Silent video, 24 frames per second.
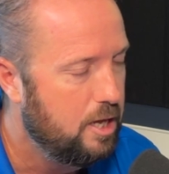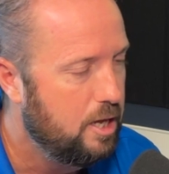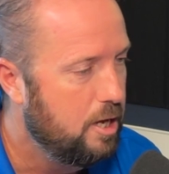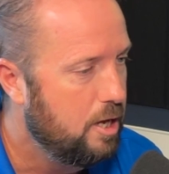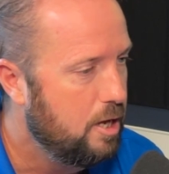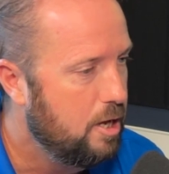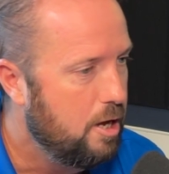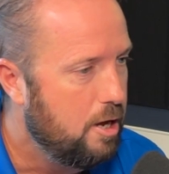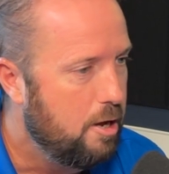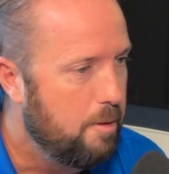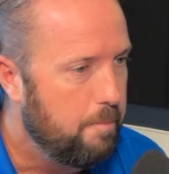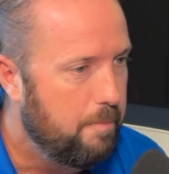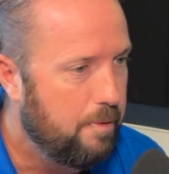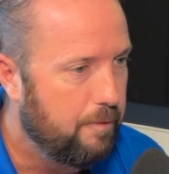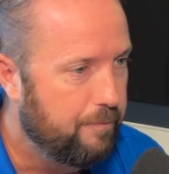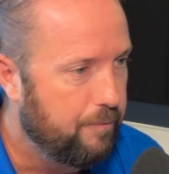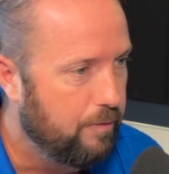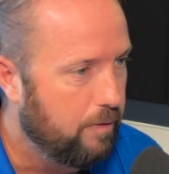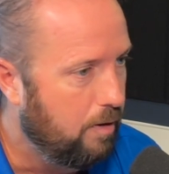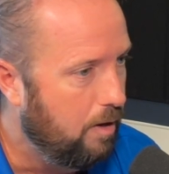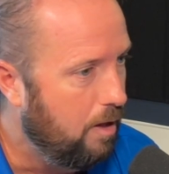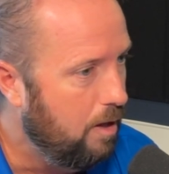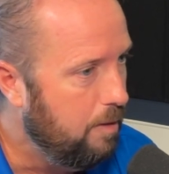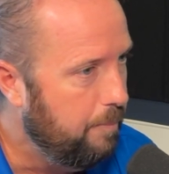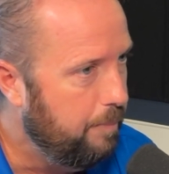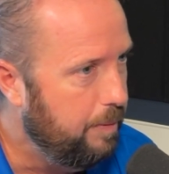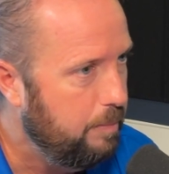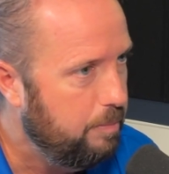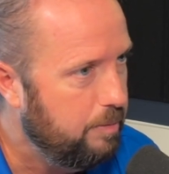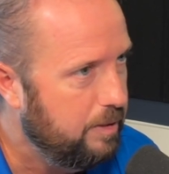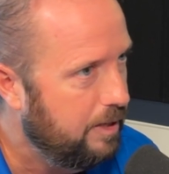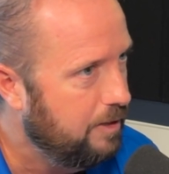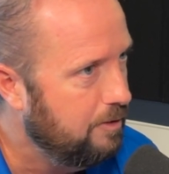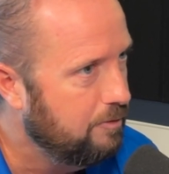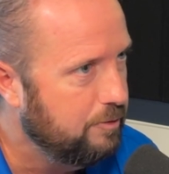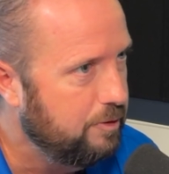Mm-hmm. But for a lot of
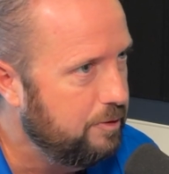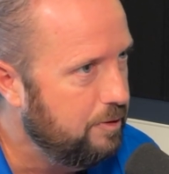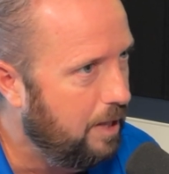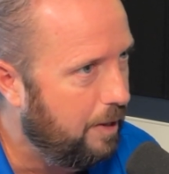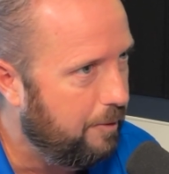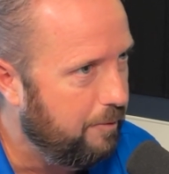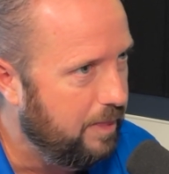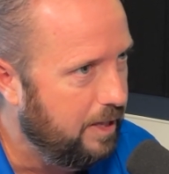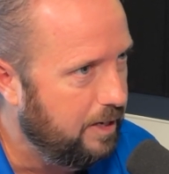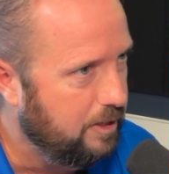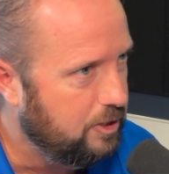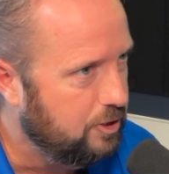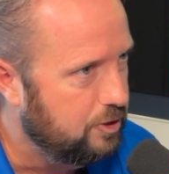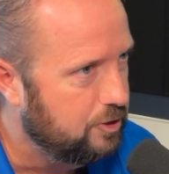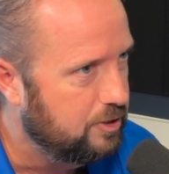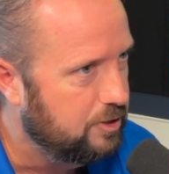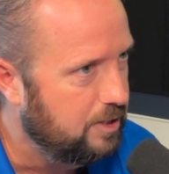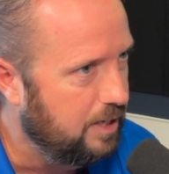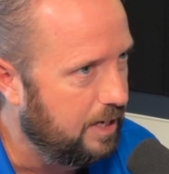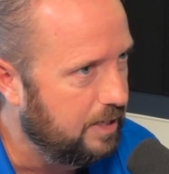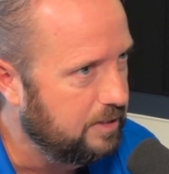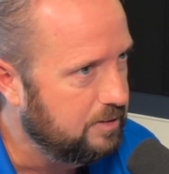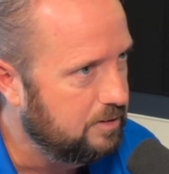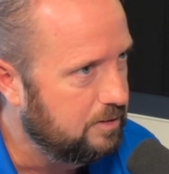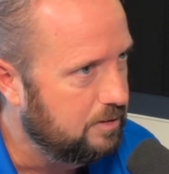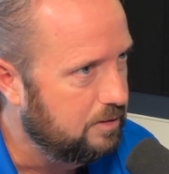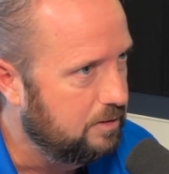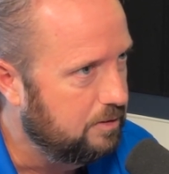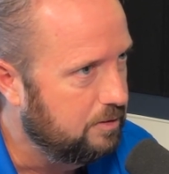people, they don't do that with exercise.